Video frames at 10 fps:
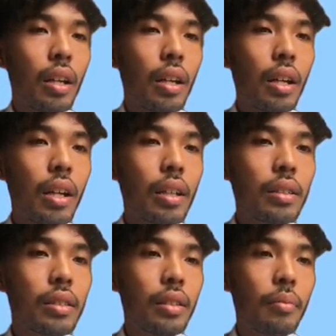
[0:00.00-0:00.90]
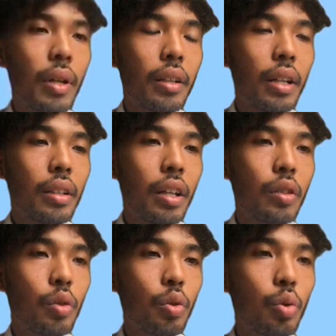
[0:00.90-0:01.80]
As the magnet get
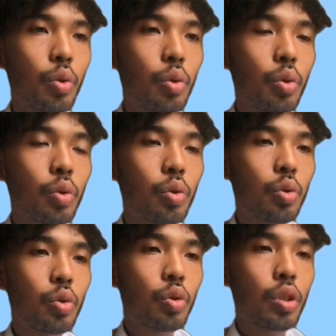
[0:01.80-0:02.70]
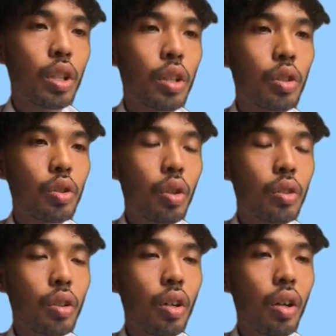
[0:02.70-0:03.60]
through to the short
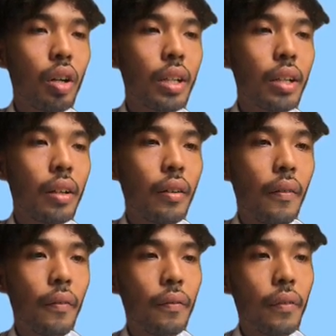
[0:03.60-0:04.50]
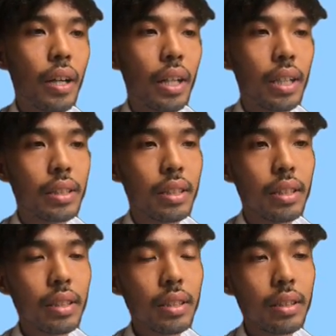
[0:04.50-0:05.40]
coil faster,